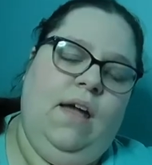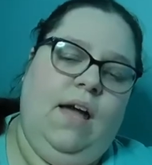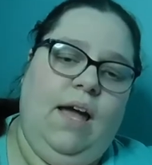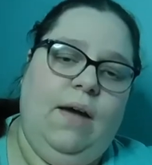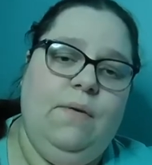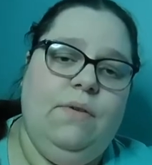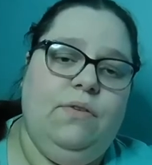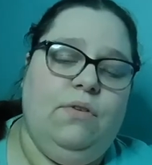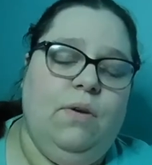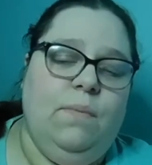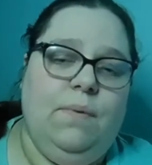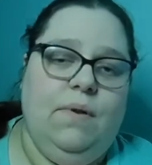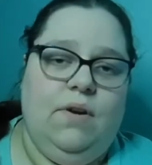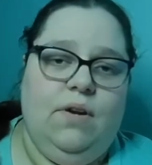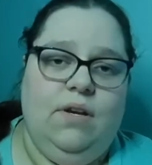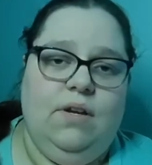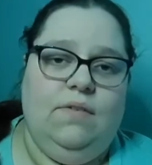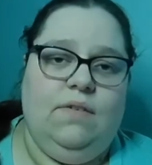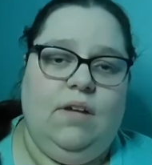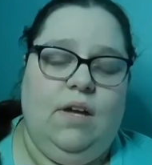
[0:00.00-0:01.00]
I went through a
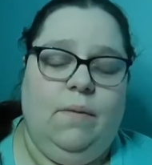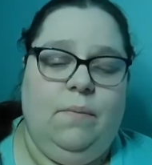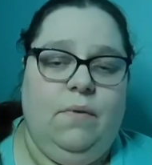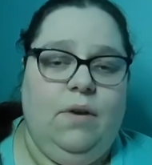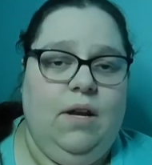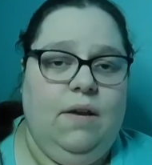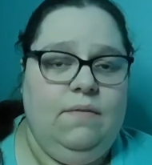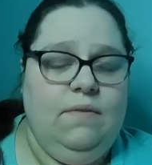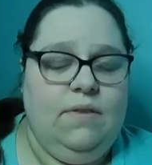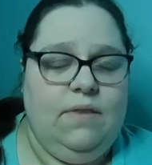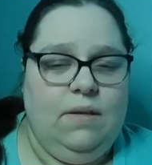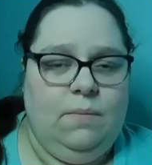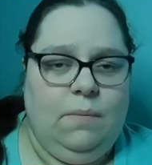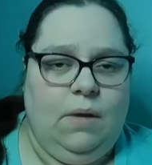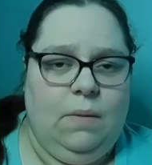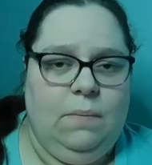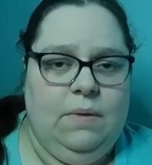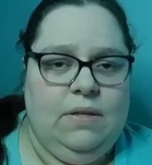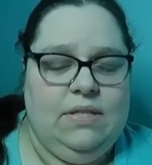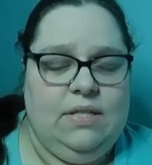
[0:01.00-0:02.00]
period of time where everything
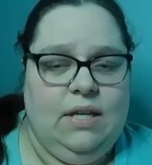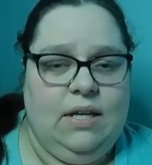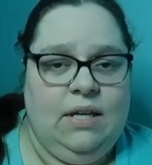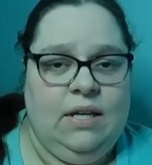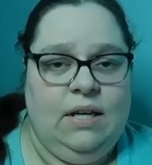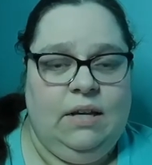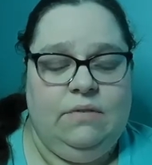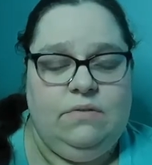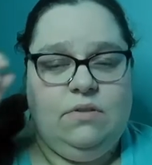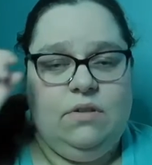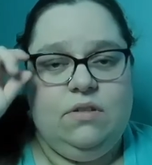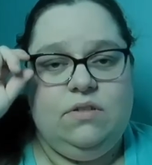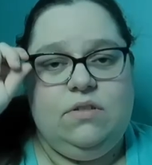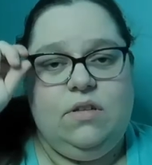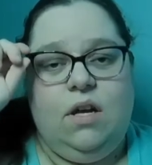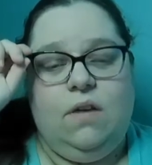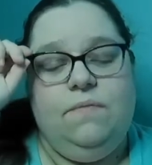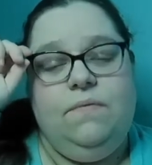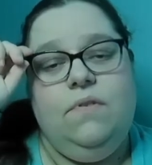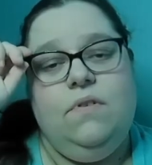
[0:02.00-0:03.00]
made me sick and I was on
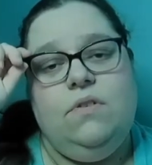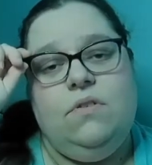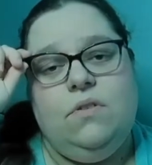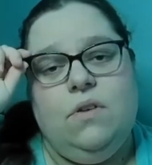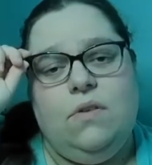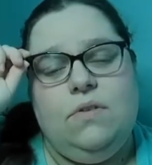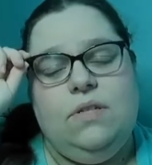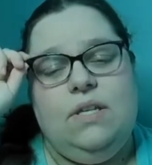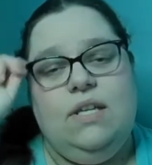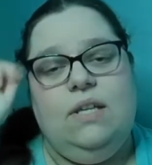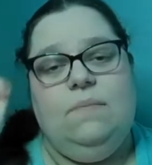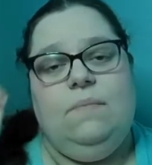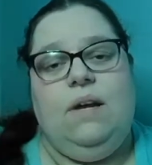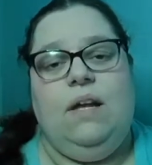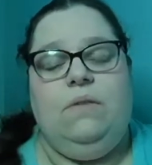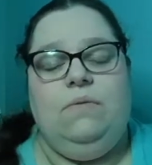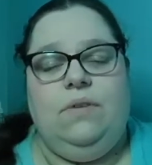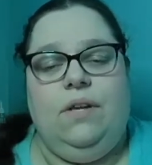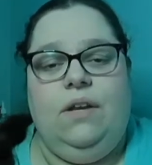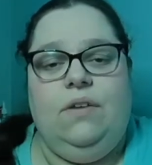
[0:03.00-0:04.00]
soft food, so I was eating
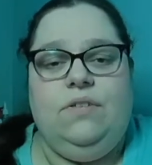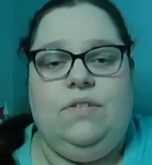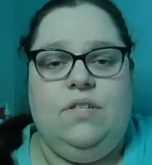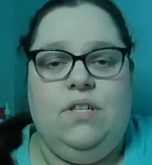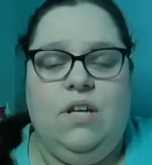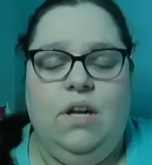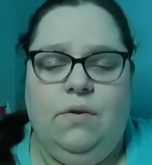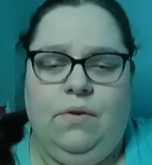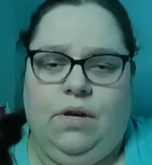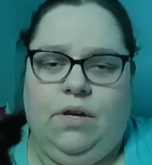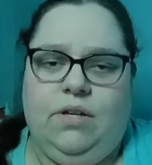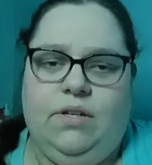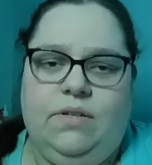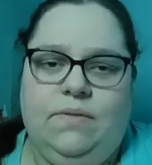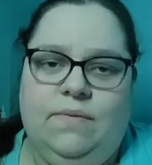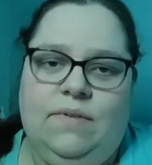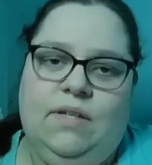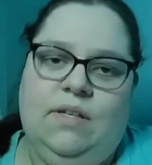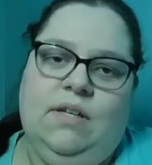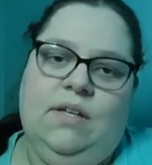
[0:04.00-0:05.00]
mashed potatoes and yogurt.
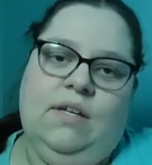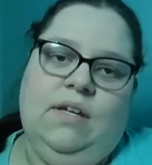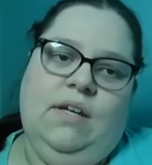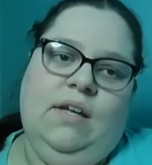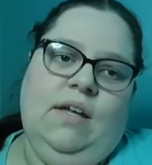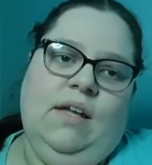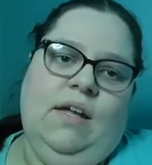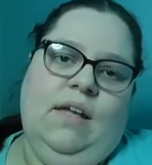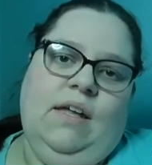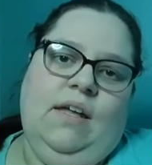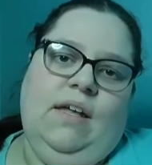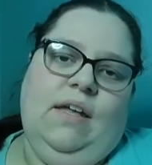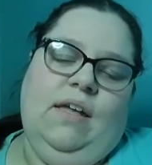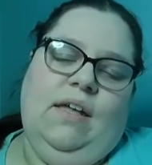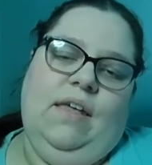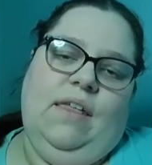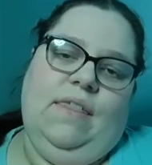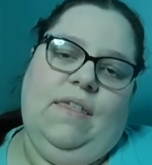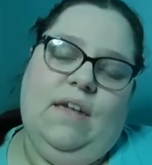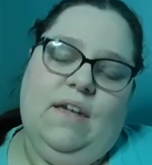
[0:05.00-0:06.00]

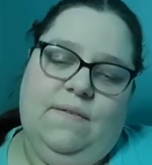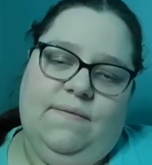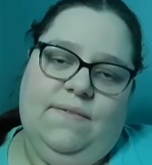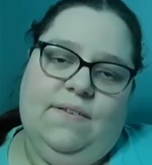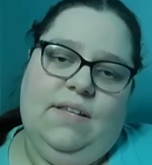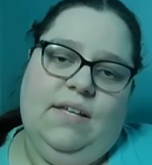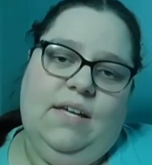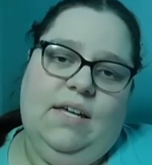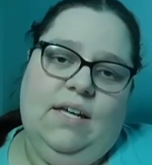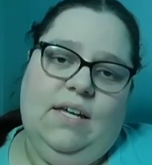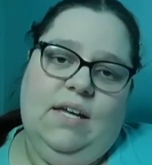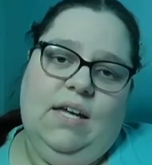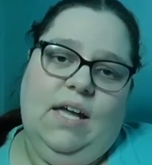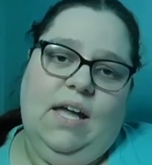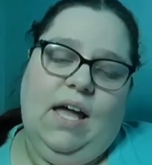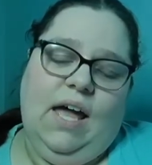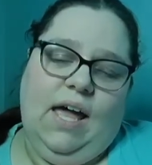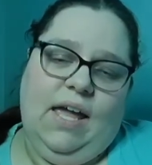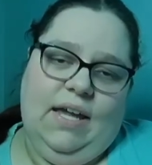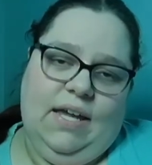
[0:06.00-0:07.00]
Thankfully,
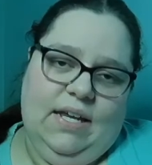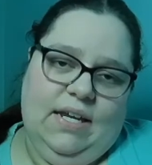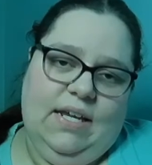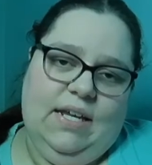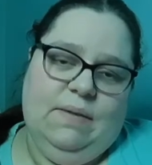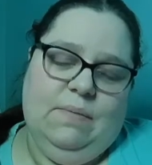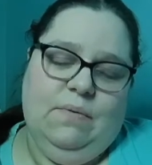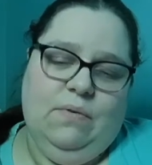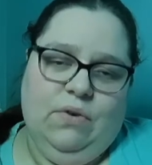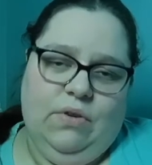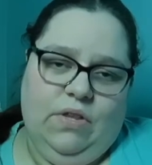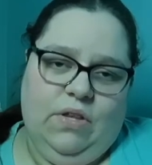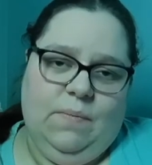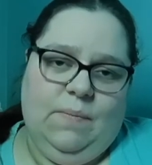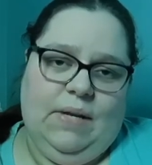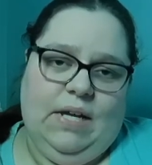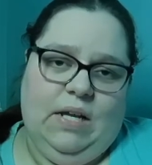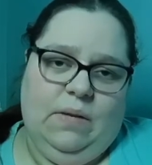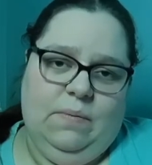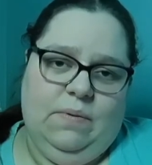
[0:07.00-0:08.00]
I can eat more than
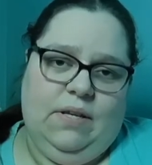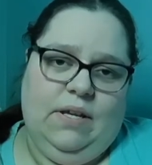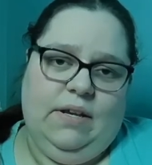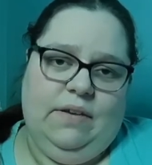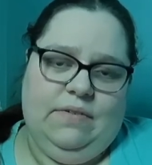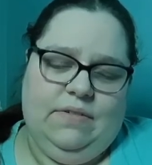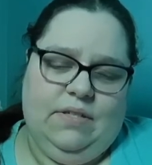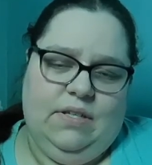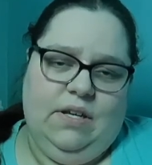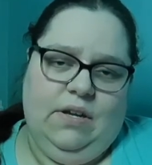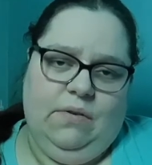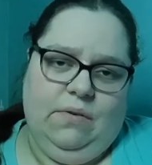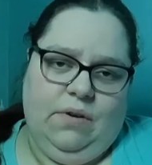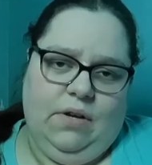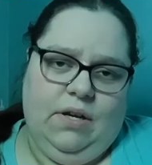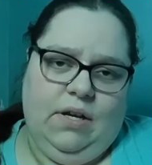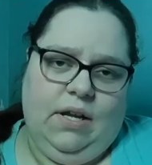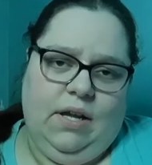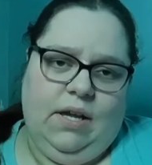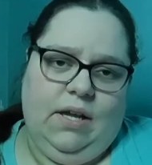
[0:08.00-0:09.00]
mashed potatoes and
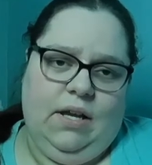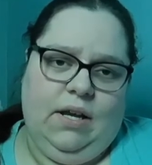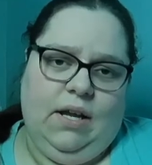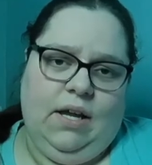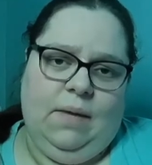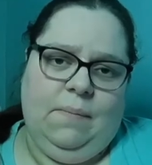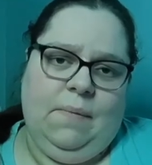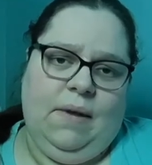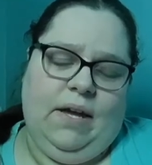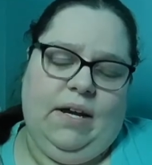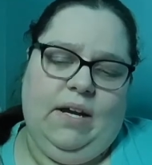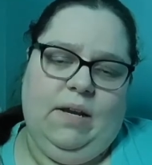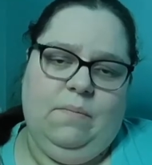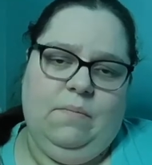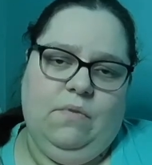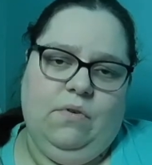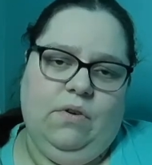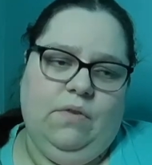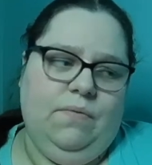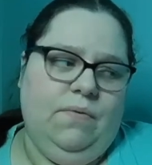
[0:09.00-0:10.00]
yogurt, and I'm adding
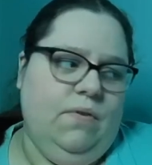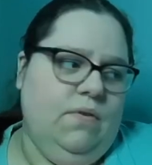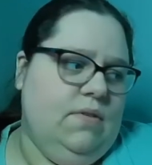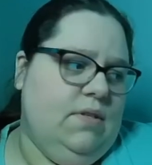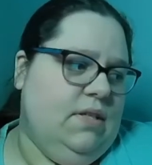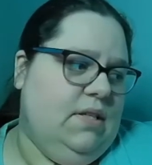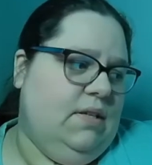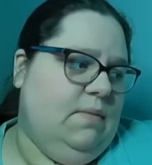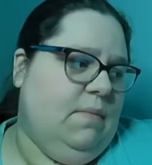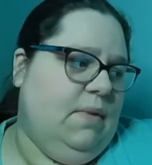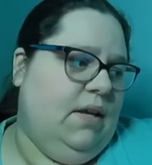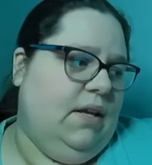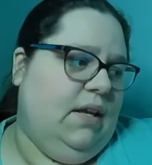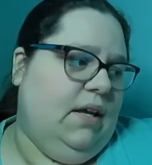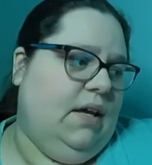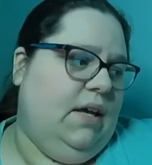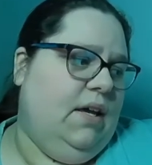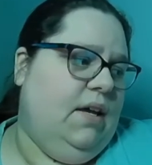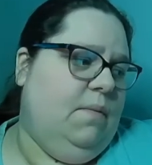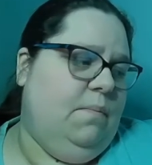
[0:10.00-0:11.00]
more foods into my
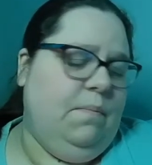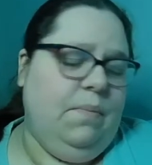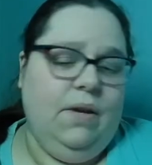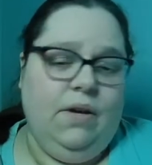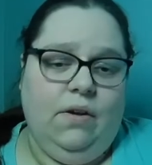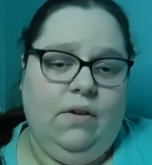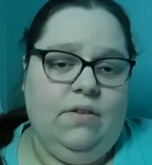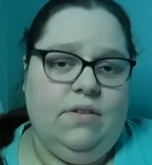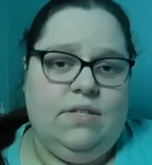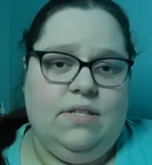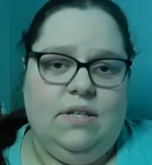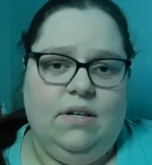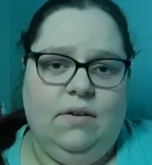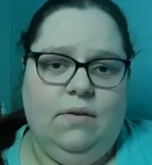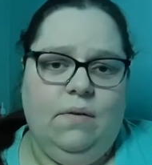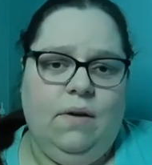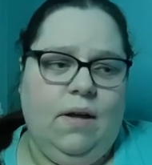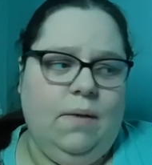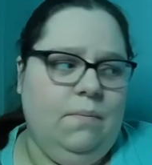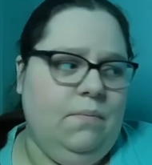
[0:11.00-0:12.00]
diet, but
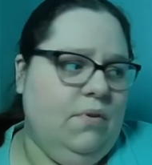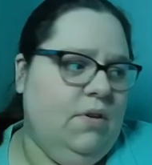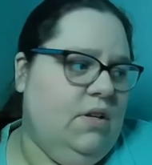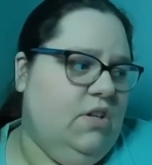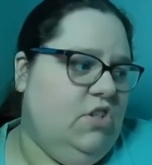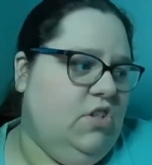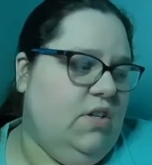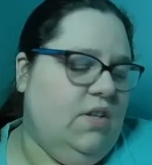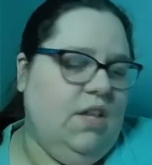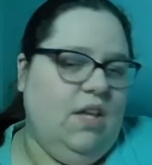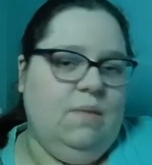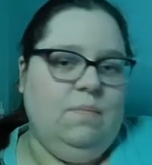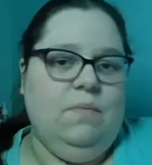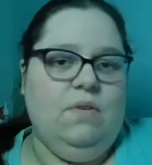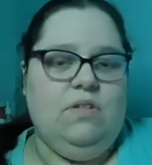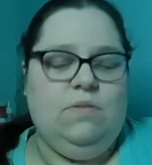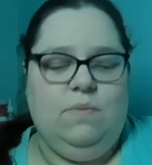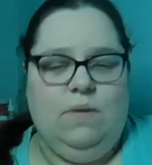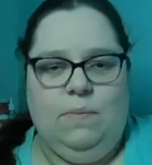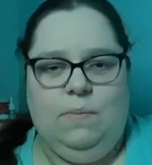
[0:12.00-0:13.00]
also I'm pretty sure that
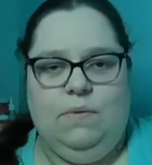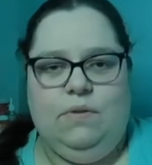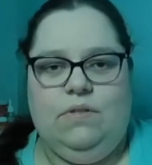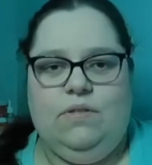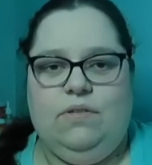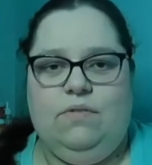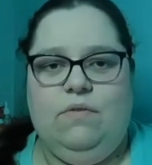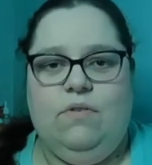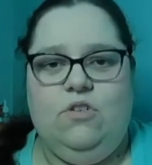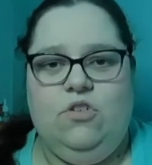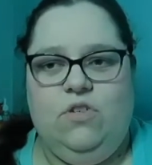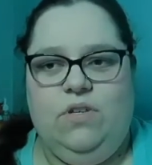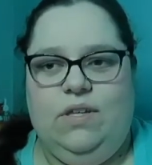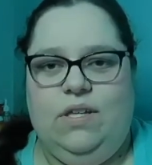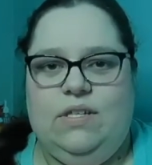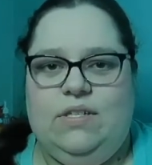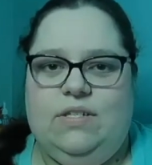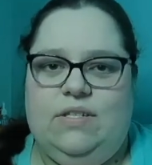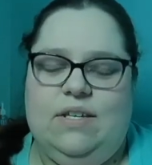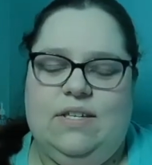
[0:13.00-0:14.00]
most people's grocery
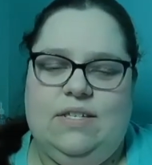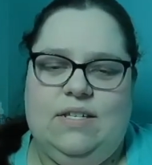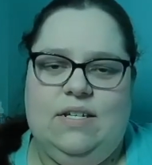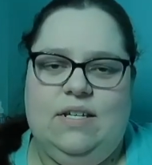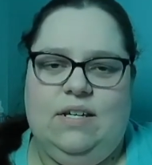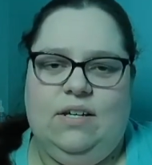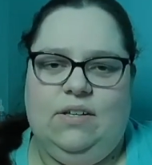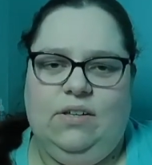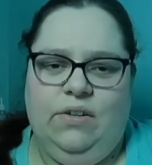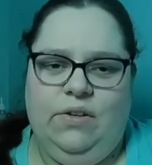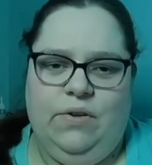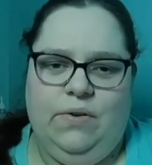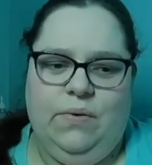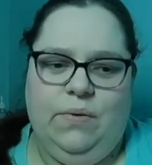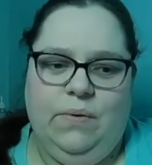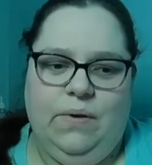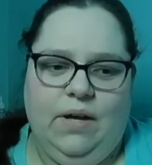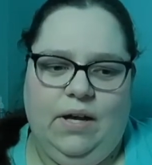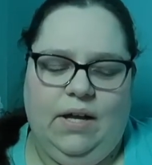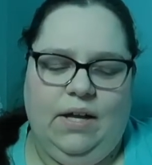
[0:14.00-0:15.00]
list doesn't
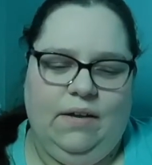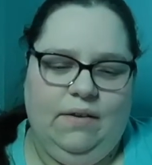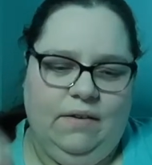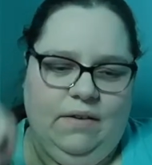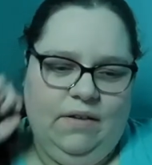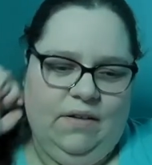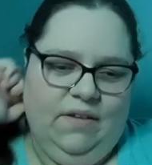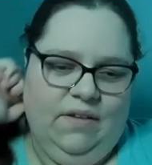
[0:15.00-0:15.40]
include uh,